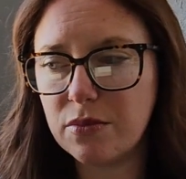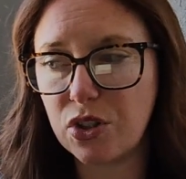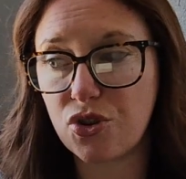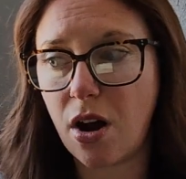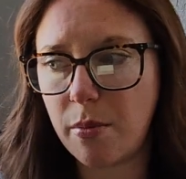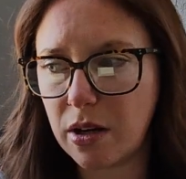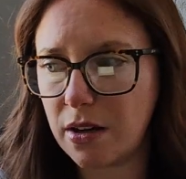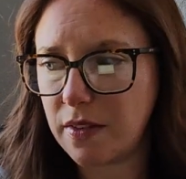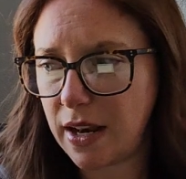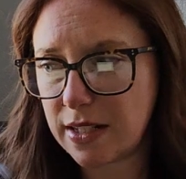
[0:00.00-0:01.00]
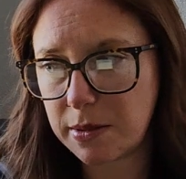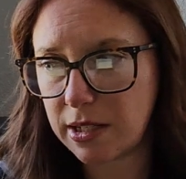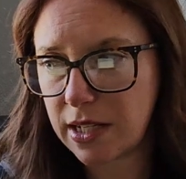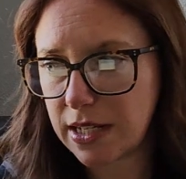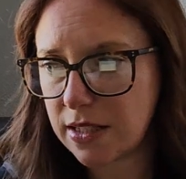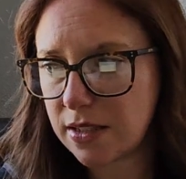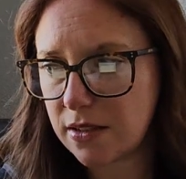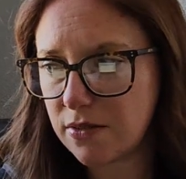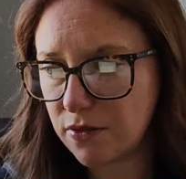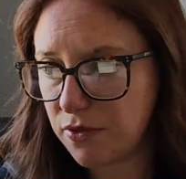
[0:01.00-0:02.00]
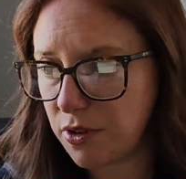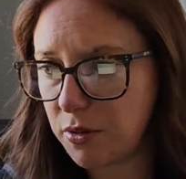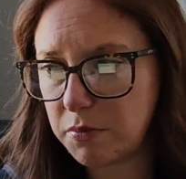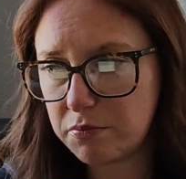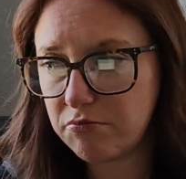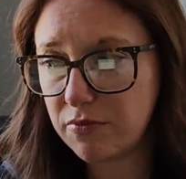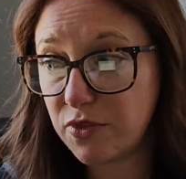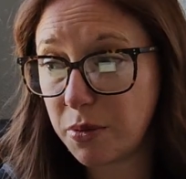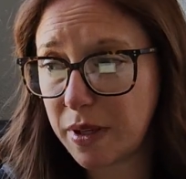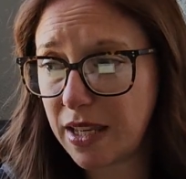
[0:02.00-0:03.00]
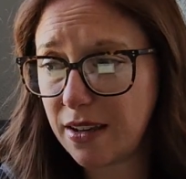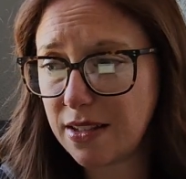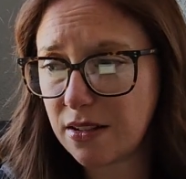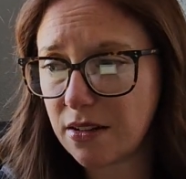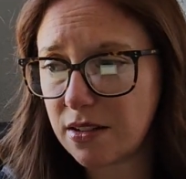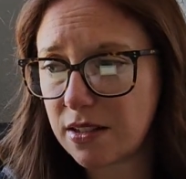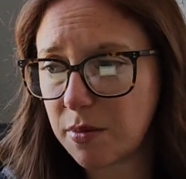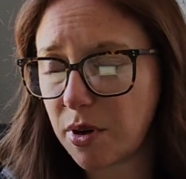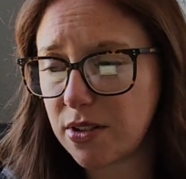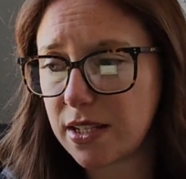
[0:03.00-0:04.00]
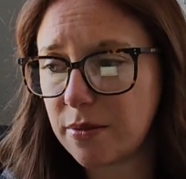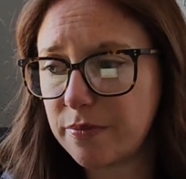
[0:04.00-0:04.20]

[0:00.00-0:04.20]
the trauma of that experience for me as an autistic person.